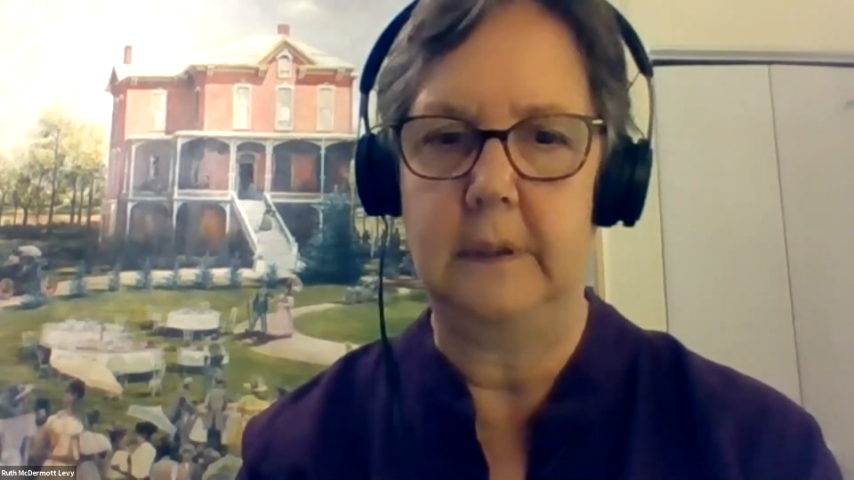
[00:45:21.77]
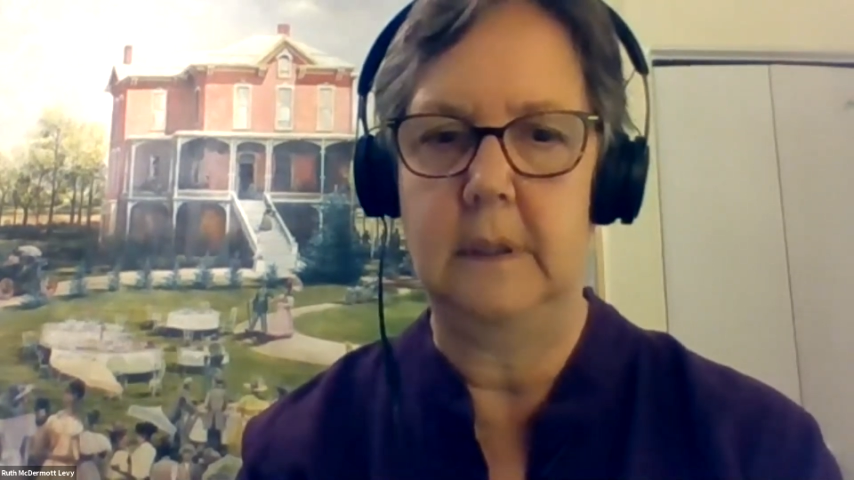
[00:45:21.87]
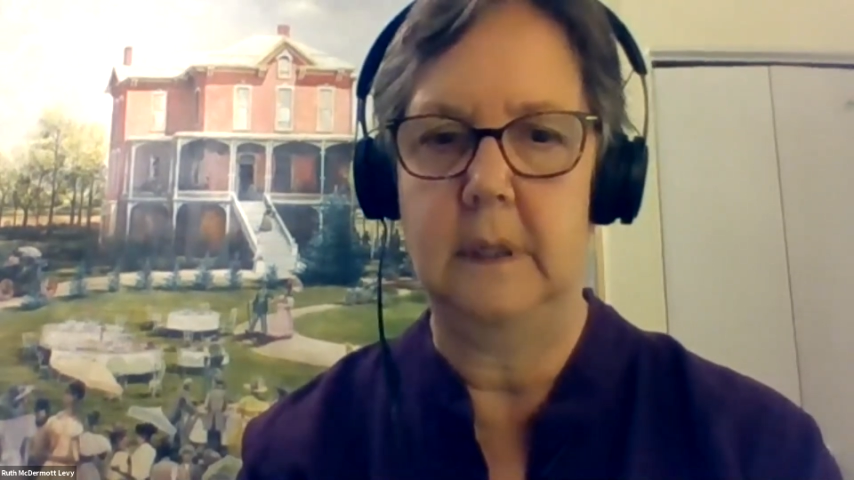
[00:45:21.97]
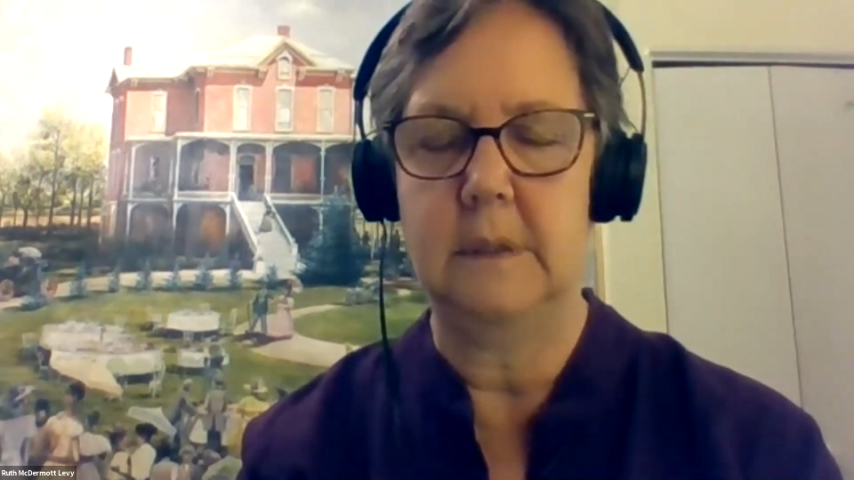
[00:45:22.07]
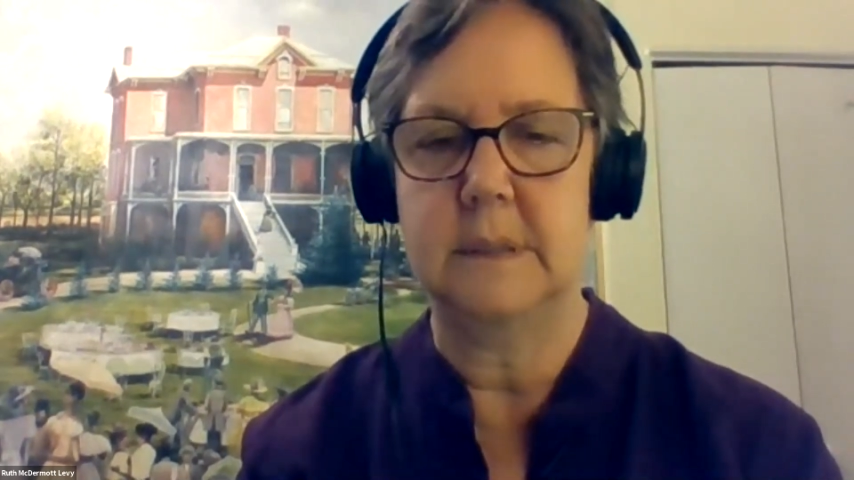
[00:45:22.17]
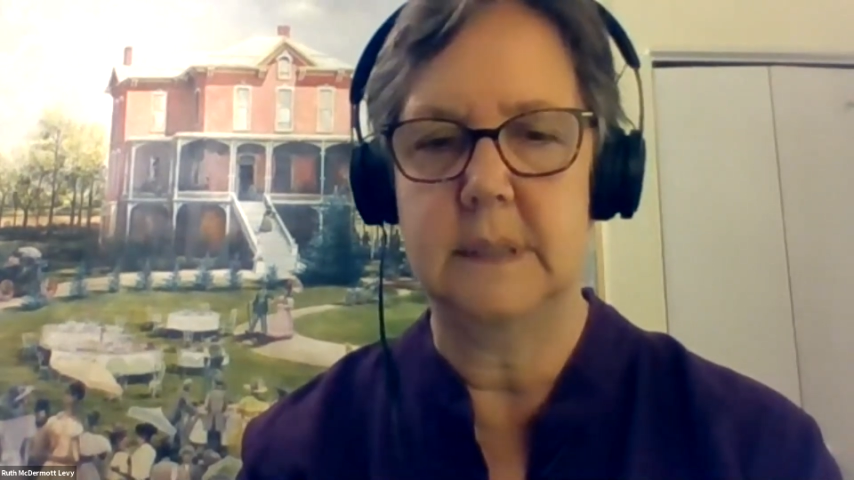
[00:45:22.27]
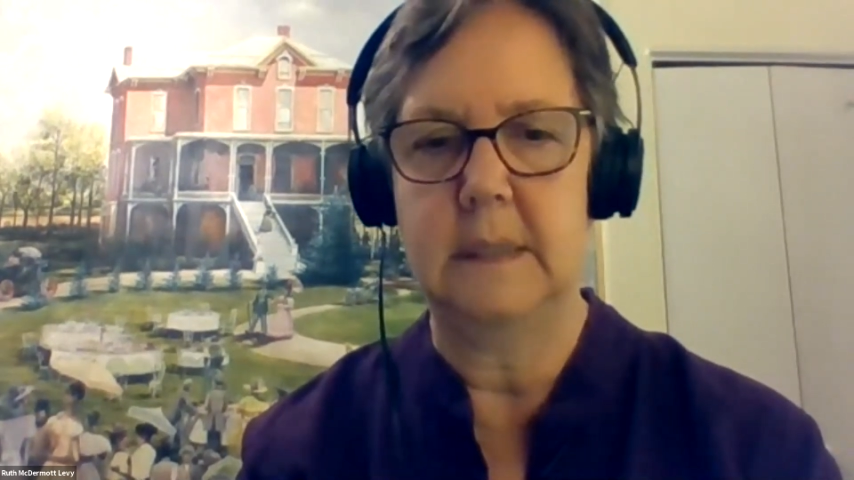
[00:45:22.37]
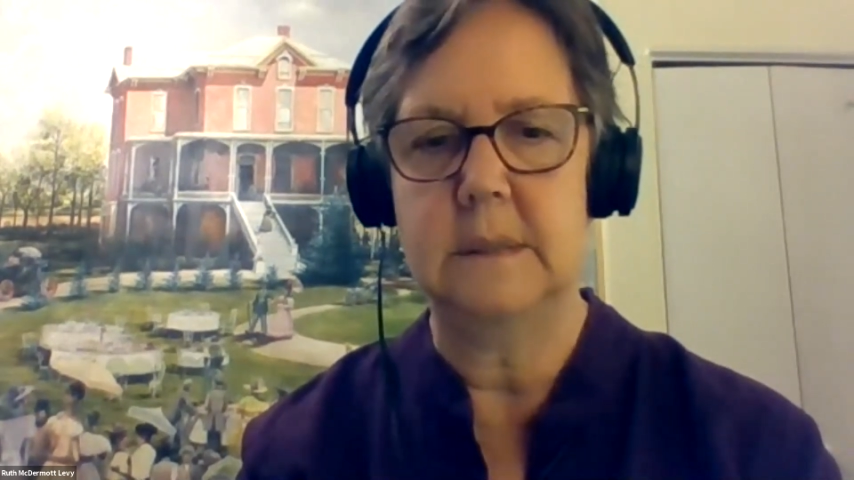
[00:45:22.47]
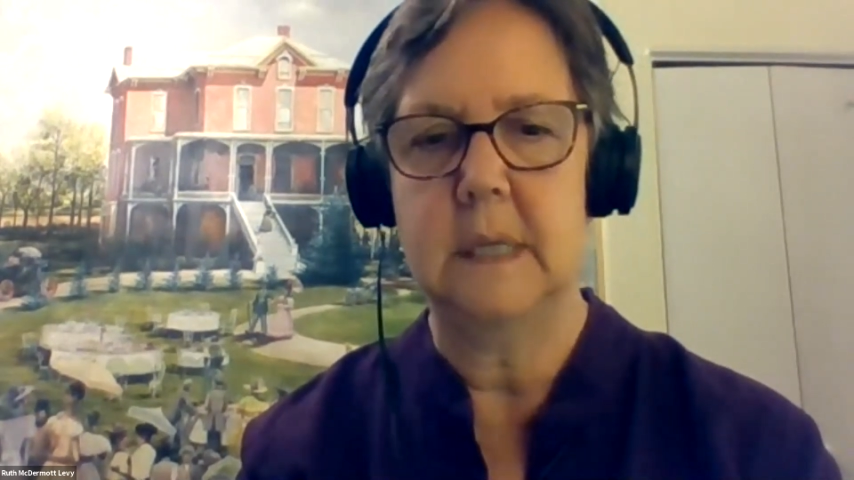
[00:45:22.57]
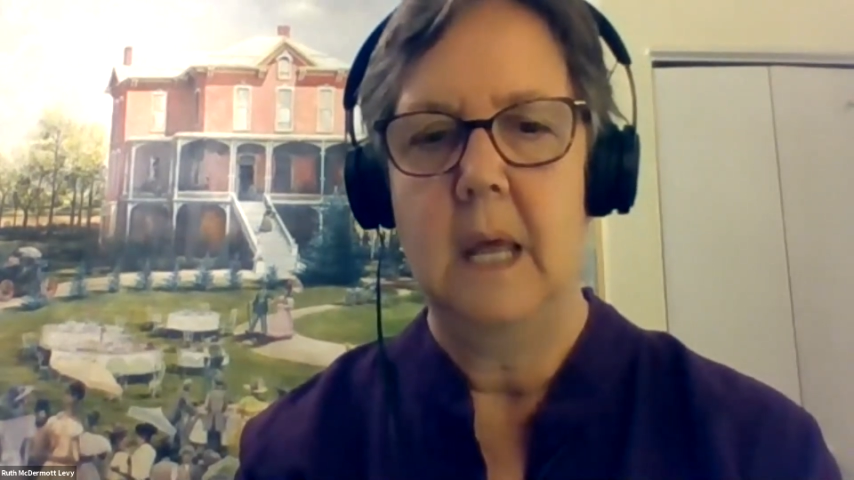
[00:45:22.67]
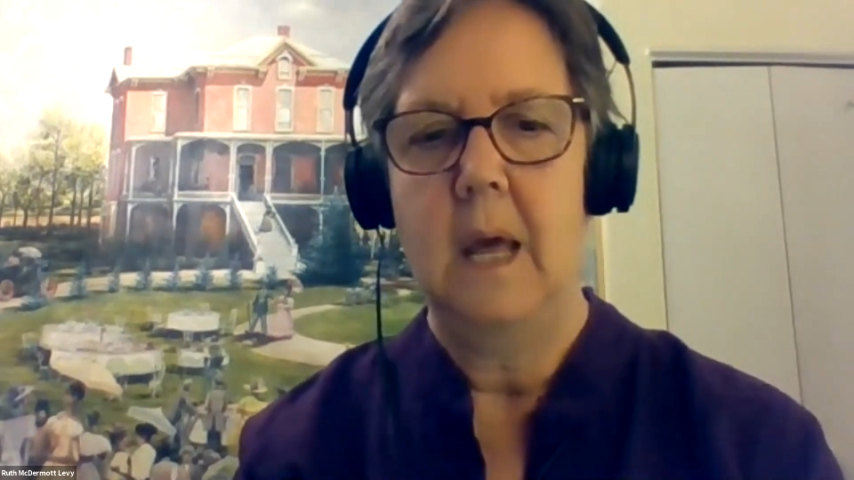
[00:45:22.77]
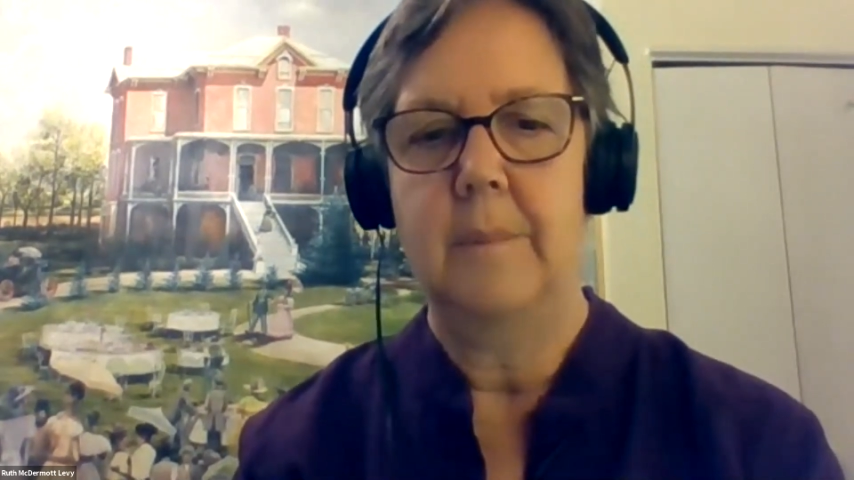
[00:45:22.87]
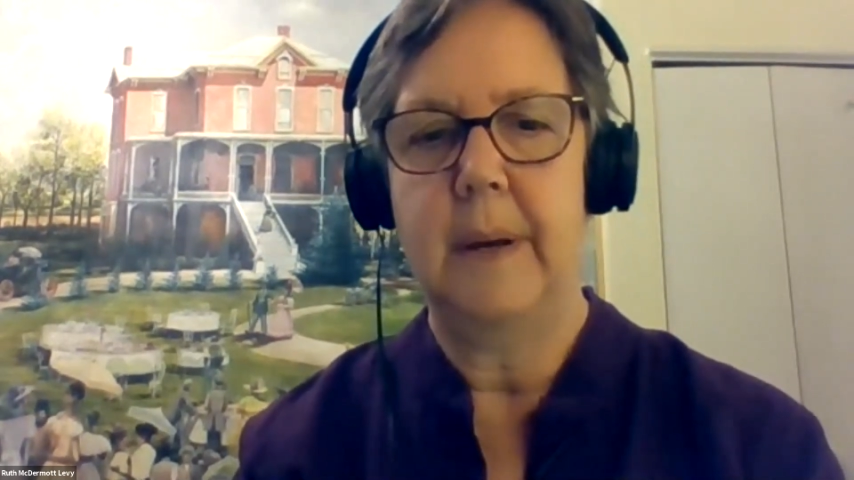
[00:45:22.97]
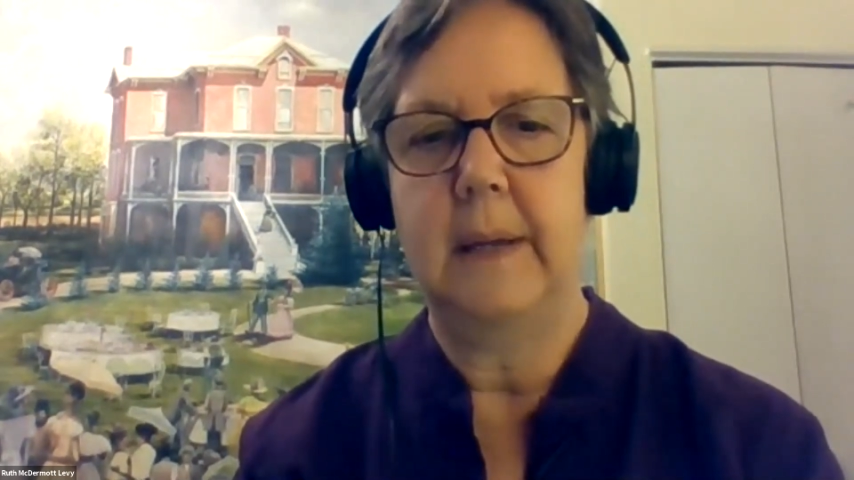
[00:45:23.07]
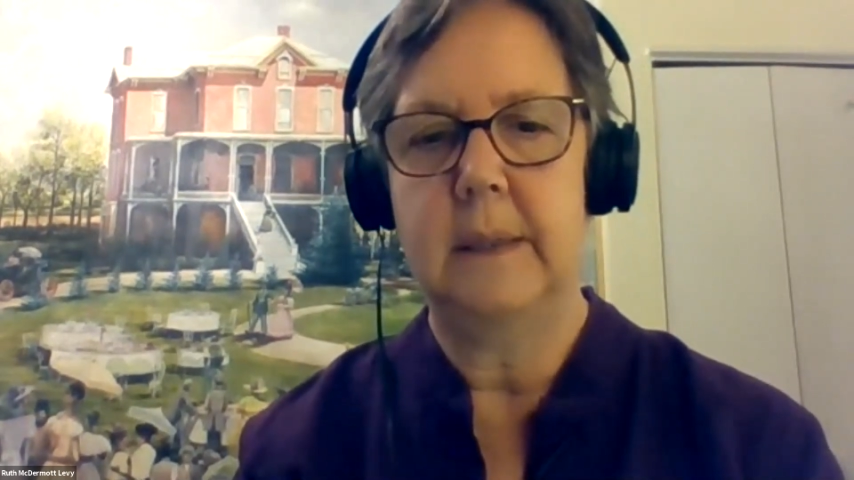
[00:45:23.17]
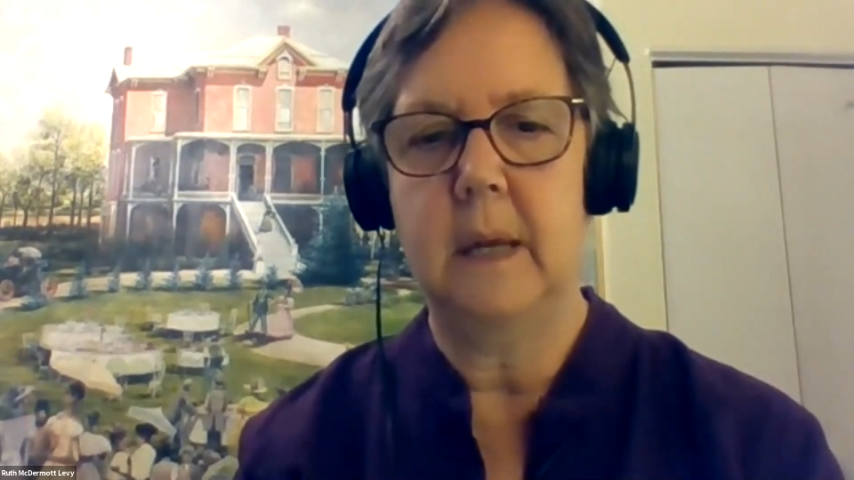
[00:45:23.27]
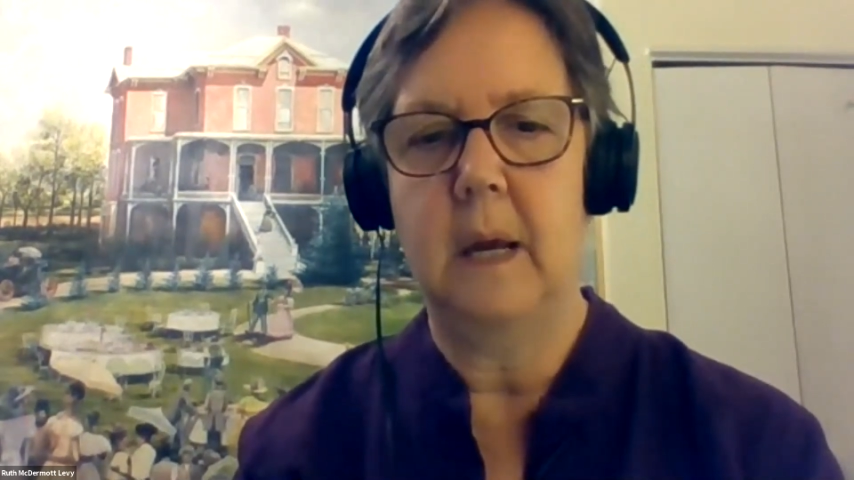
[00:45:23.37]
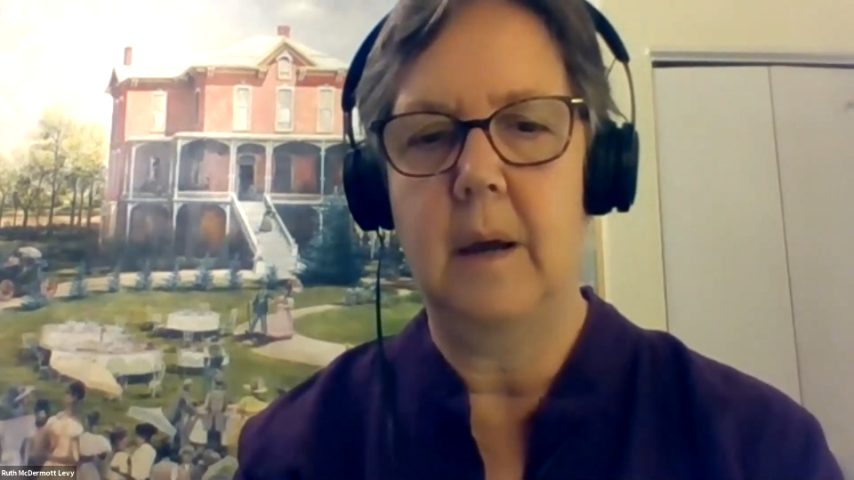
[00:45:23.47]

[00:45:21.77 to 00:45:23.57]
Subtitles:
the United States, but,